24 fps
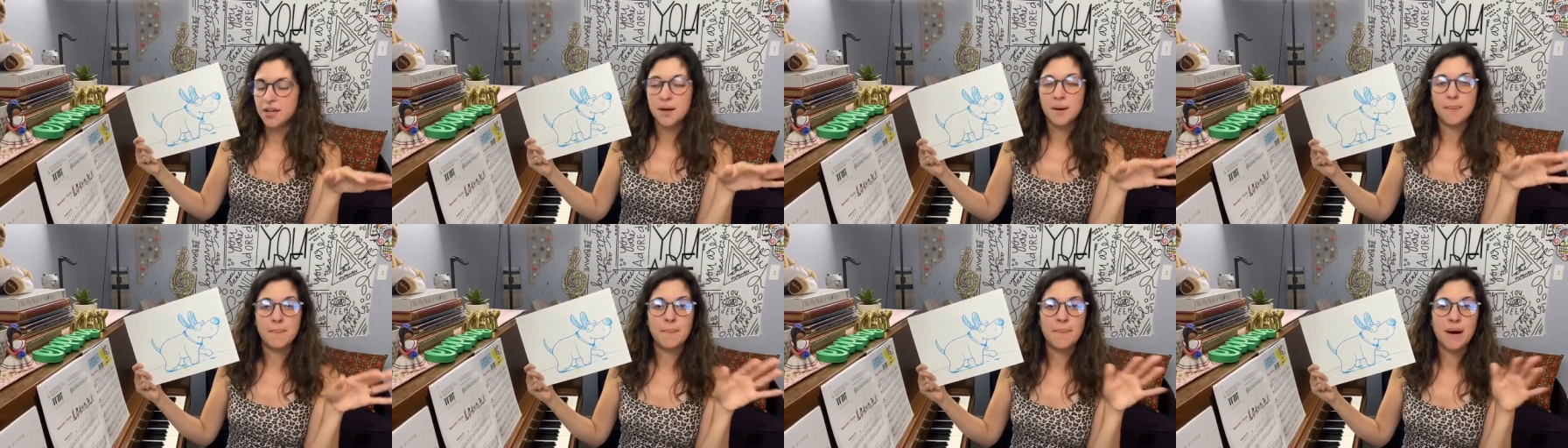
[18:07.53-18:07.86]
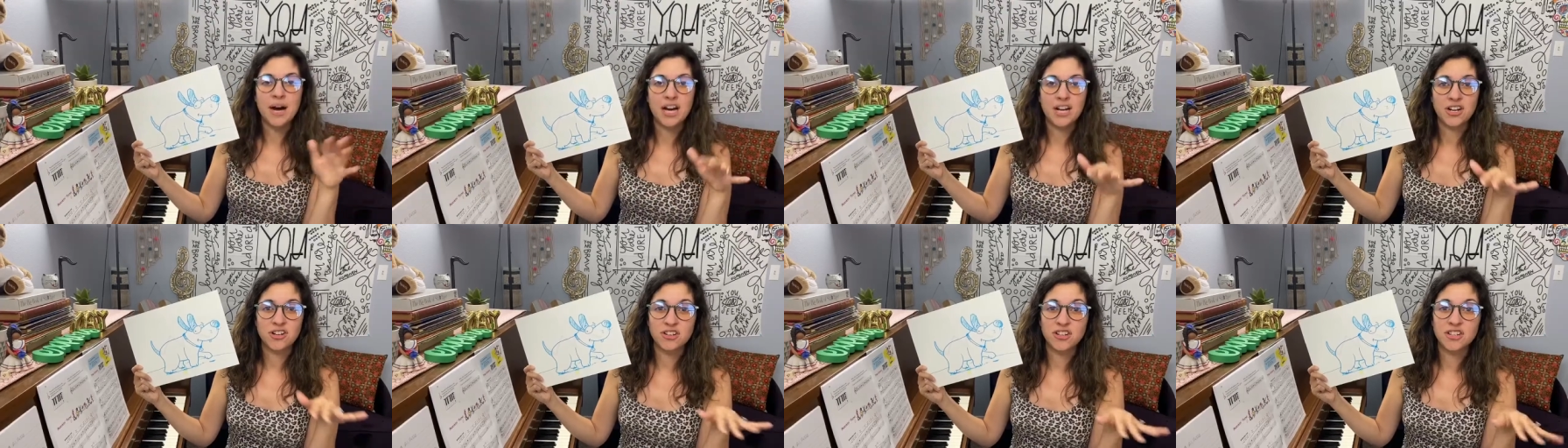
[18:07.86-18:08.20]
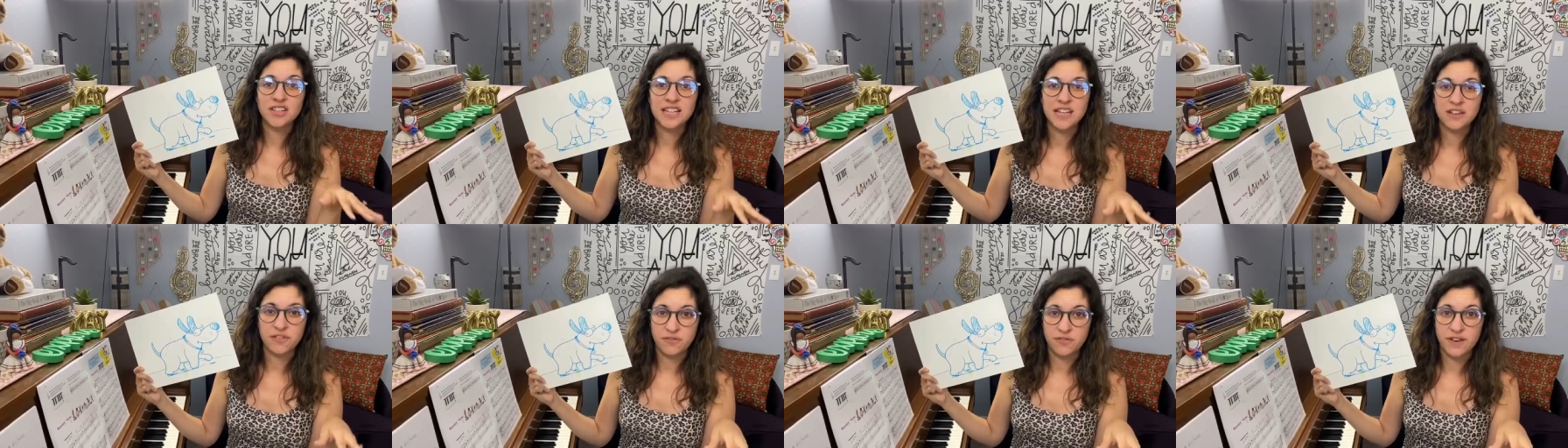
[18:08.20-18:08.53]

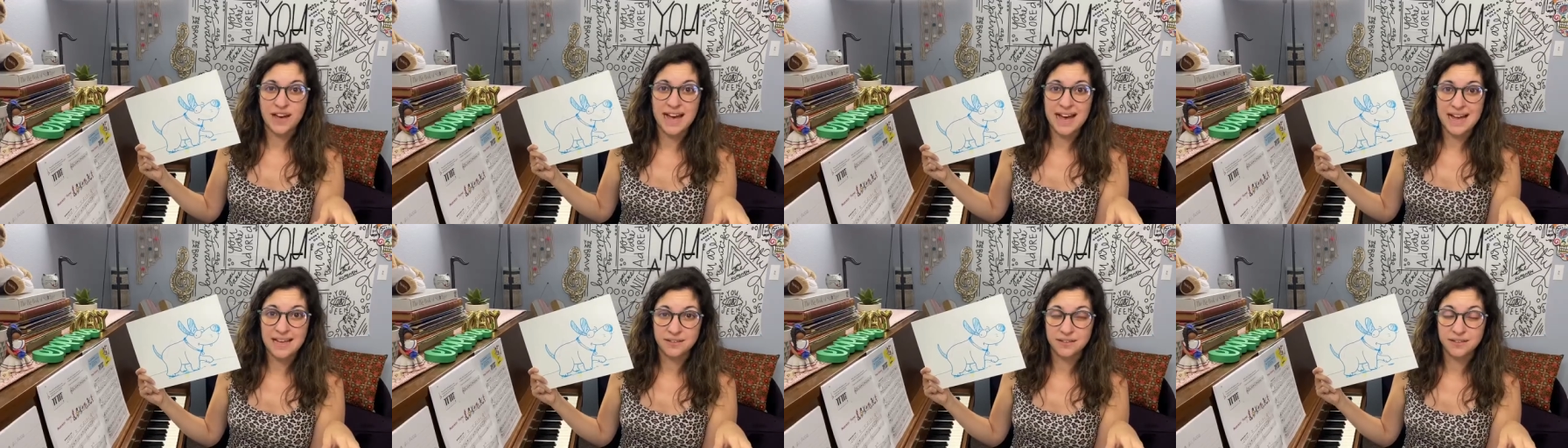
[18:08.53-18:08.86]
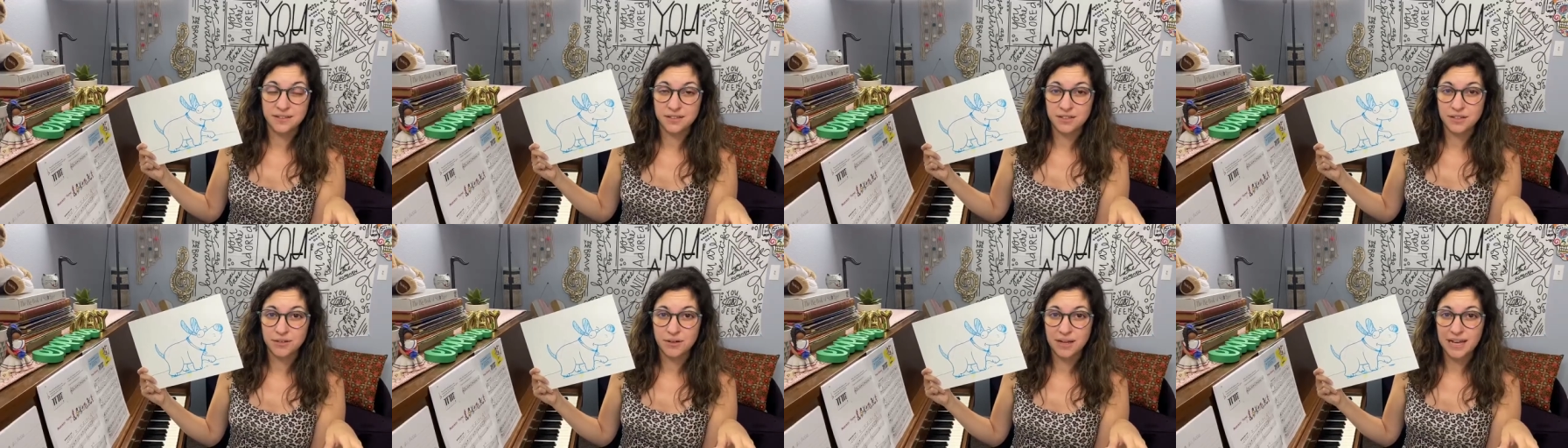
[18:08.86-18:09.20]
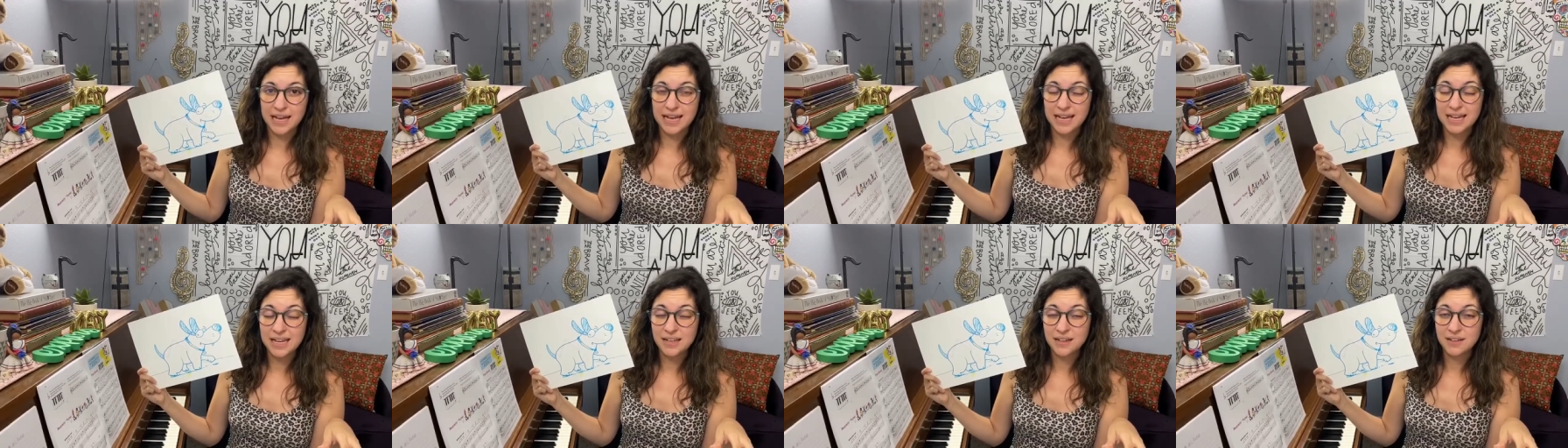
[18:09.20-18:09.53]
moderately fast,
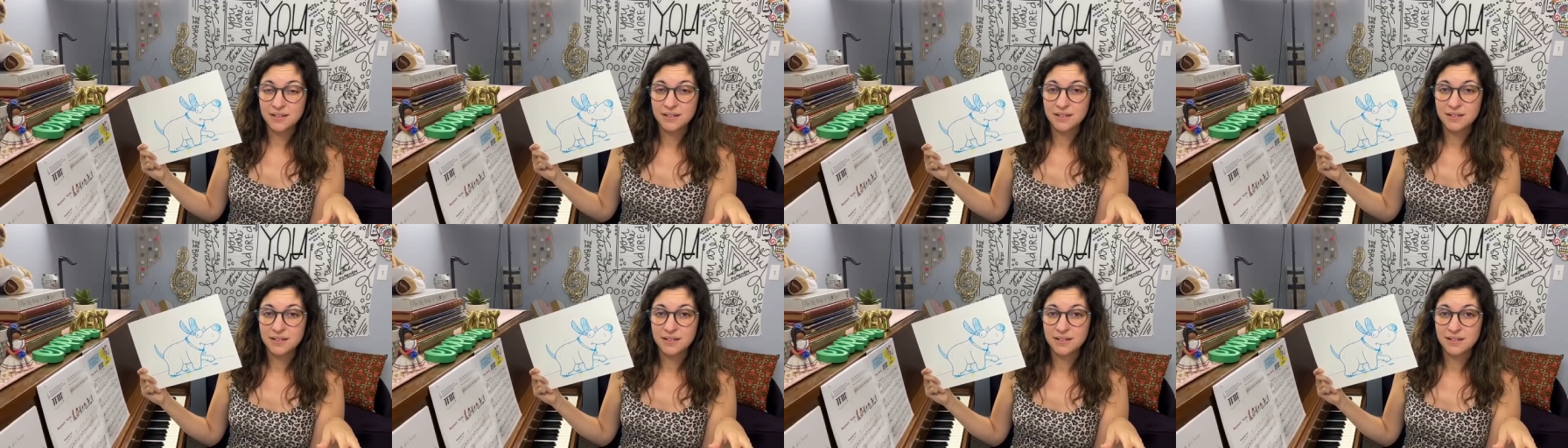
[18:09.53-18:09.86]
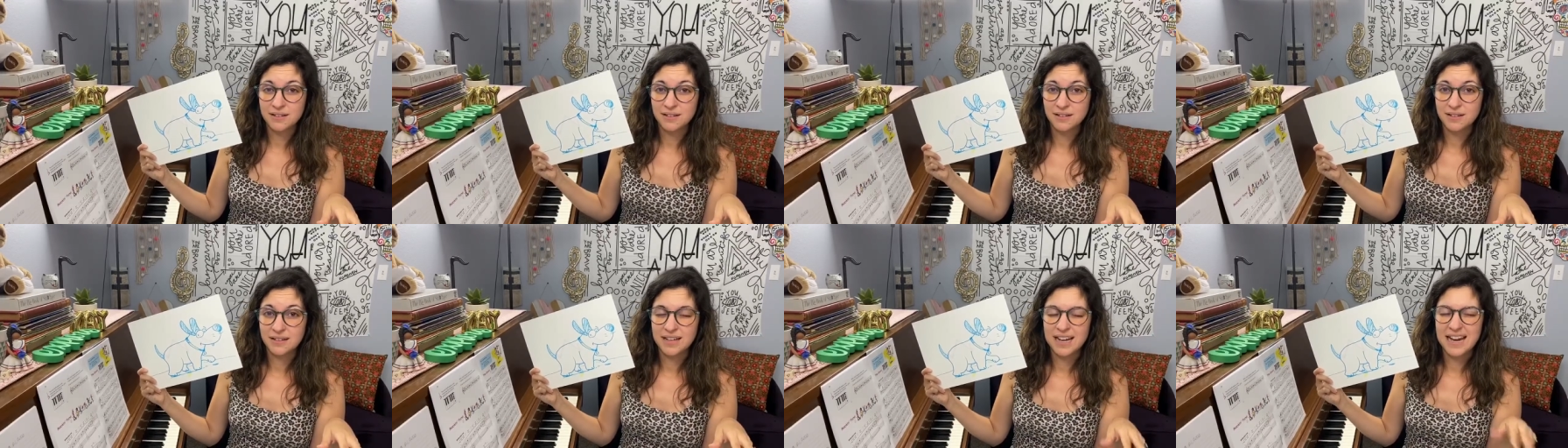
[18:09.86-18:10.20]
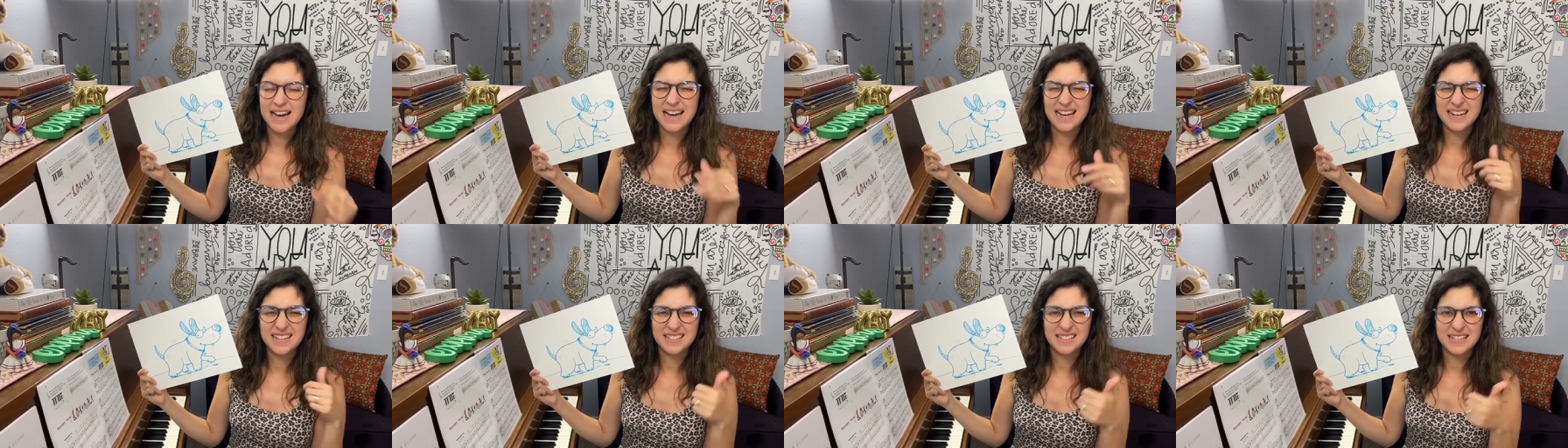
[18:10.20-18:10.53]
okay?
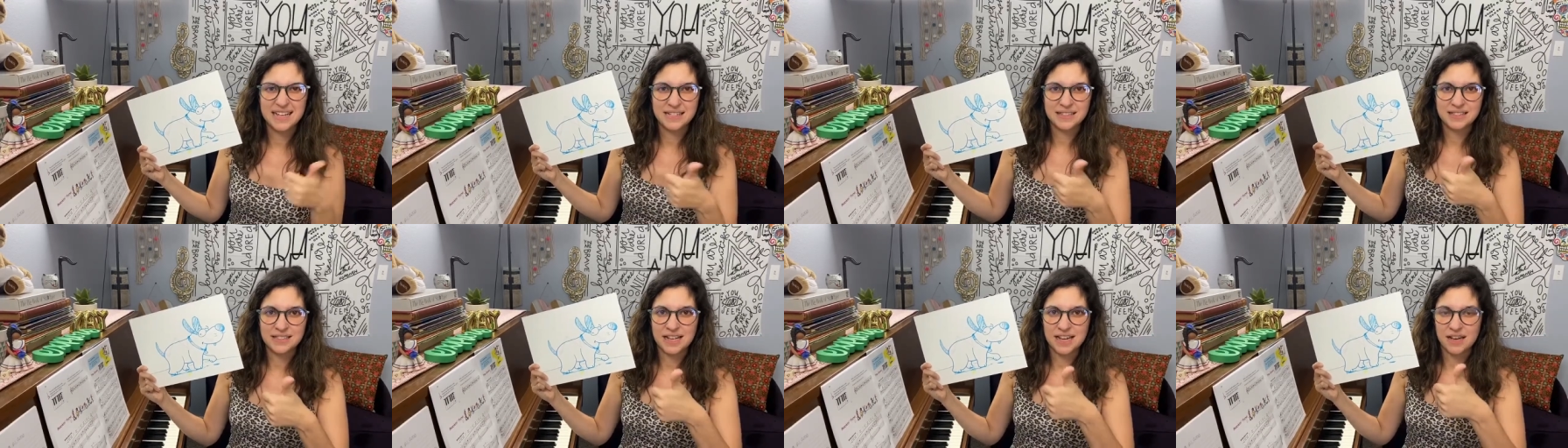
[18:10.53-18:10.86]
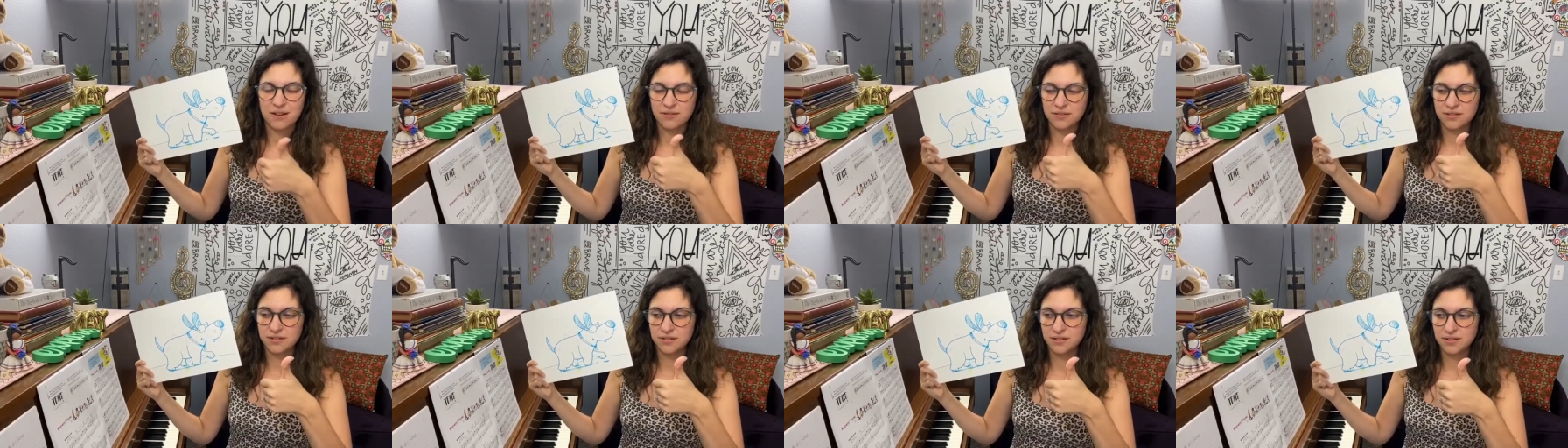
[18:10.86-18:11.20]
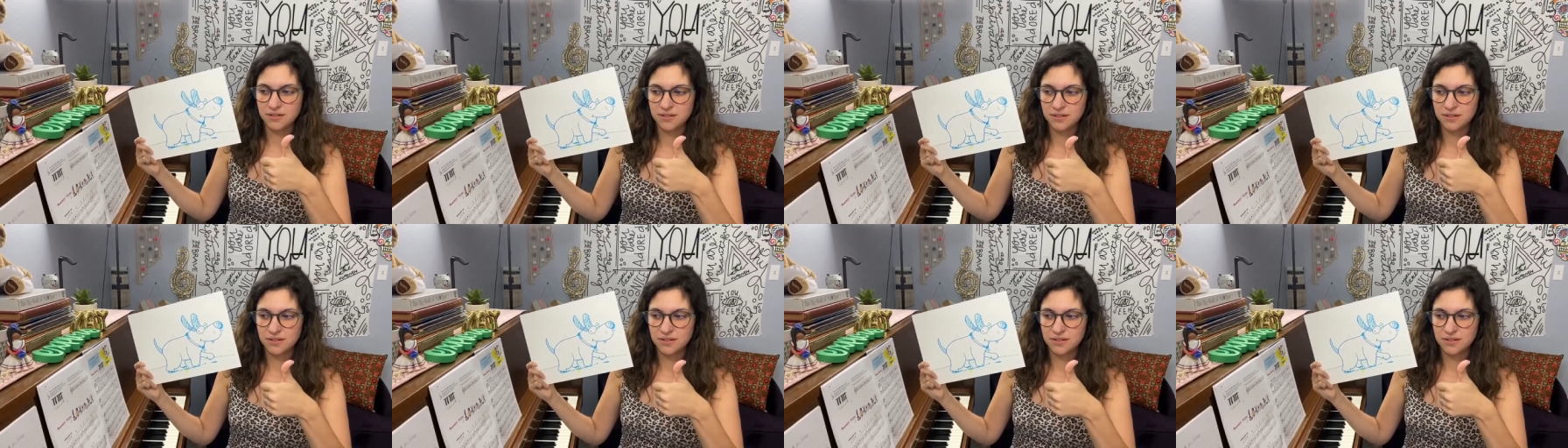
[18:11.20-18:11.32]
How does that sound?